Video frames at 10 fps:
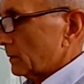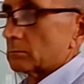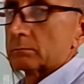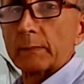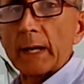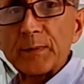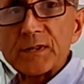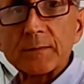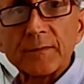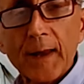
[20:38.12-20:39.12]
Maybe
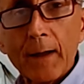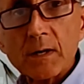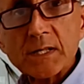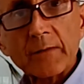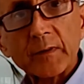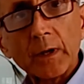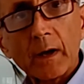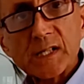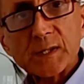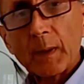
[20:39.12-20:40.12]
some flowers have a nice
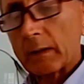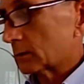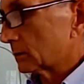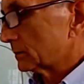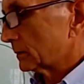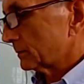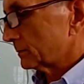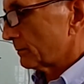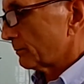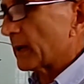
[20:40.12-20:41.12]
smell.
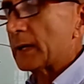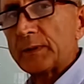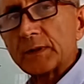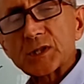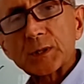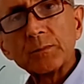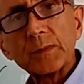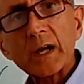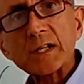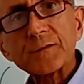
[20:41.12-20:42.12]
Maybe there's some
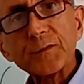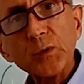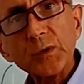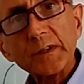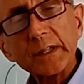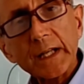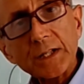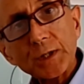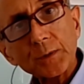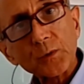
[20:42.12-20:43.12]
nice food in the
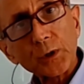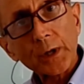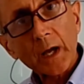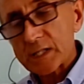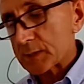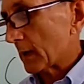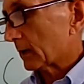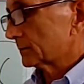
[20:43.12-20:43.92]
kitchen with a nice smell.